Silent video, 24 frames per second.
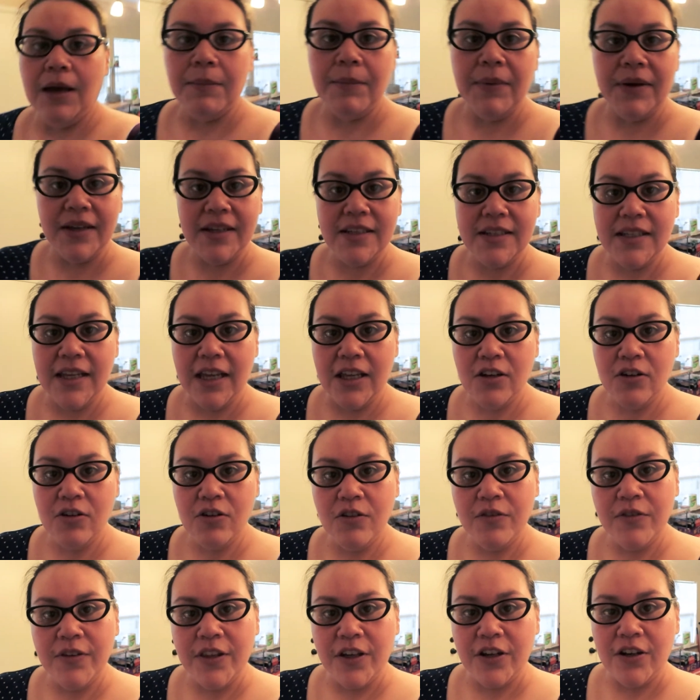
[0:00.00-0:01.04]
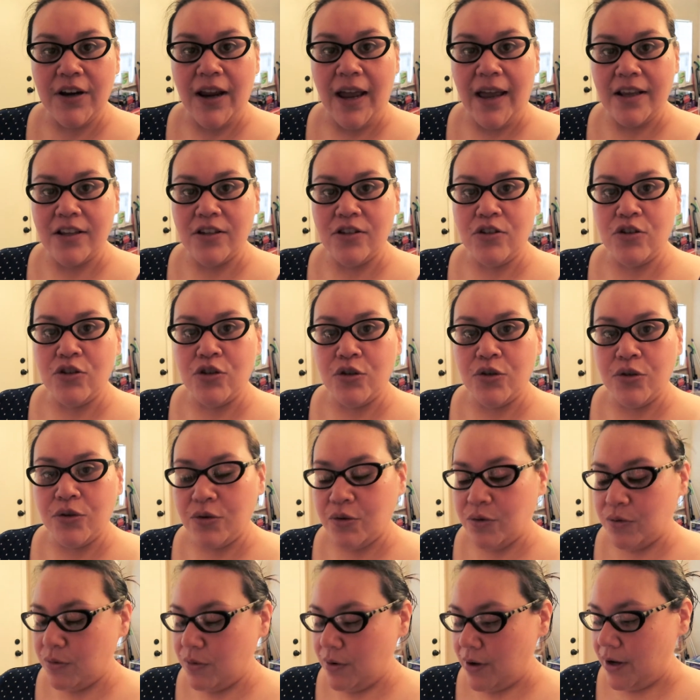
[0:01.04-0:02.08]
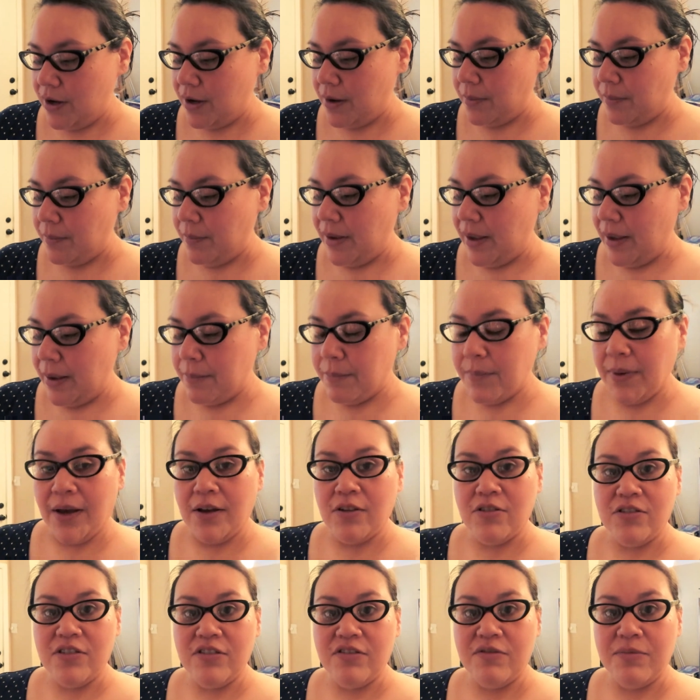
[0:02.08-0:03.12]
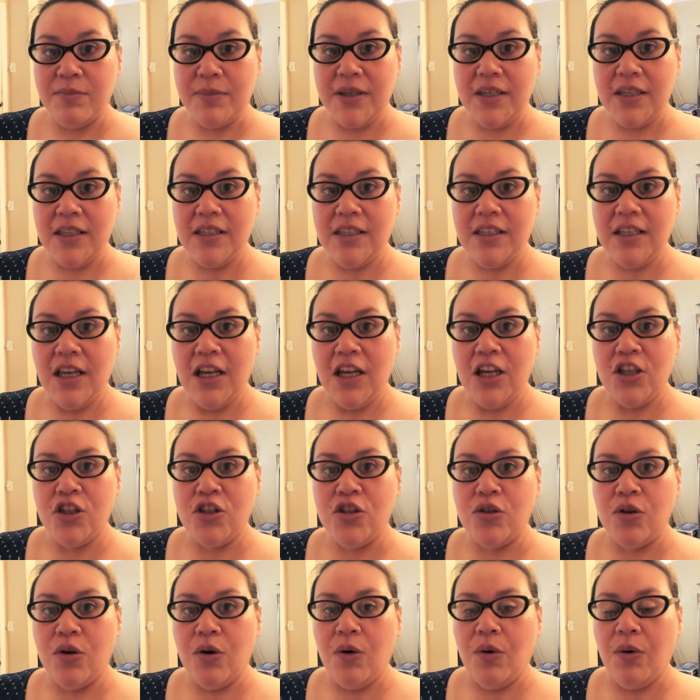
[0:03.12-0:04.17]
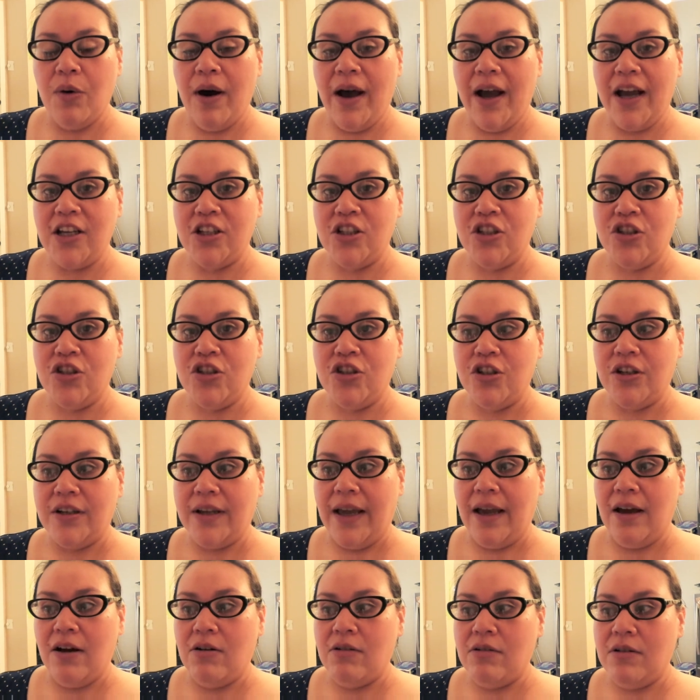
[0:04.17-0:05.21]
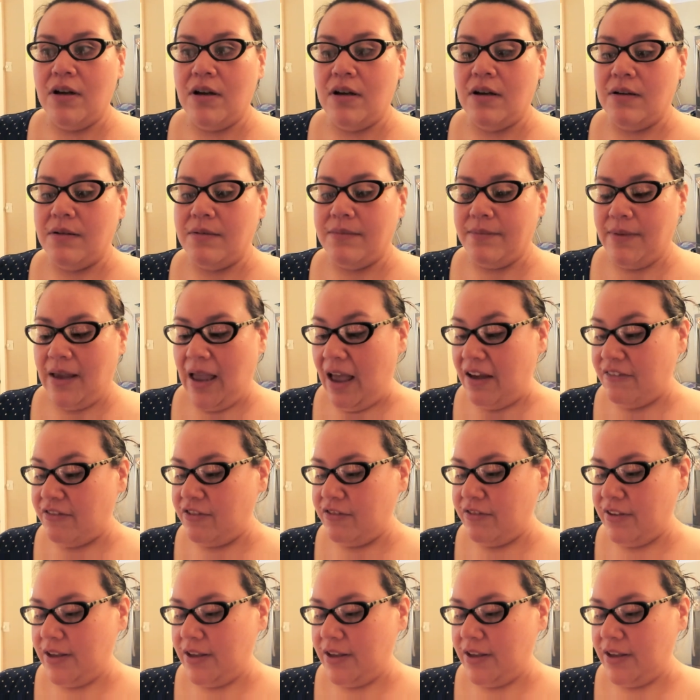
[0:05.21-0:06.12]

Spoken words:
My container over there has 2 pounds of meat, so I just took out half of